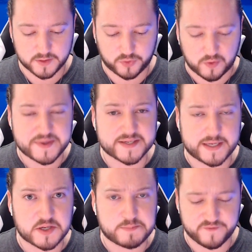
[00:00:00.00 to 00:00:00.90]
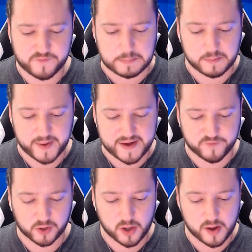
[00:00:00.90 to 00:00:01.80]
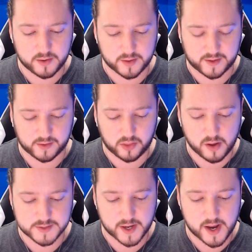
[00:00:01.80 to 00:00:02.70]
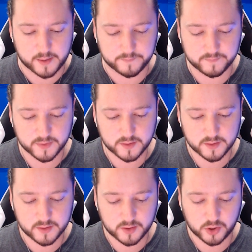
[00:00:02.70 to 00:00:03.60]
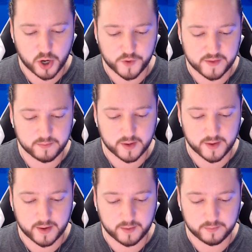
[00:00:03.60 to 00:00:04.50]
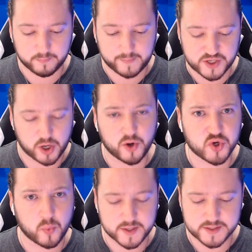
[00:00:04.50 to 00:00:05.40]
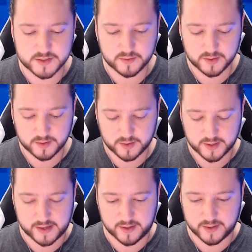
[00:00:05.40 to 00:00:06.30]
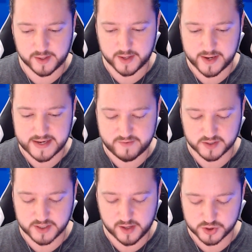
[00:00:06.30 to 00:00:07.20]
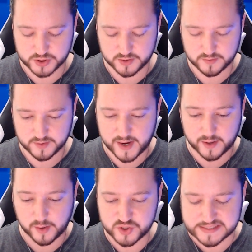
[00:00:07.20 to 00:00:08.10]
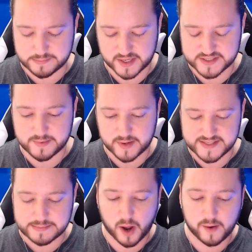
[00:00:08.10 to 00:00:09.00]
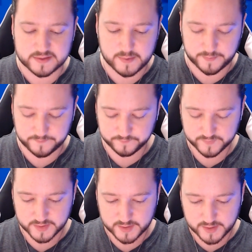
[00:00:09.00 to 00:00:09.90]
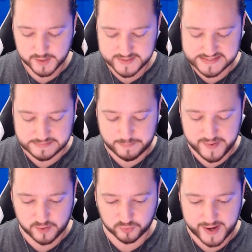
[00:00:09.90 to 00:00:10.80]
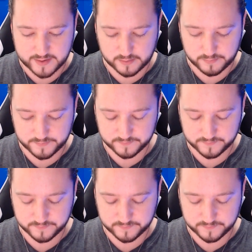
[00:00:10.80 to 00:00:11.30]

Few Musketeers have been Fireball bait for a long, like a long time, longer than uh, Magic Archer was, and it, it never got touched. I don't know. It just seemed it seemed it seemed odd to me. It seemed a bit random.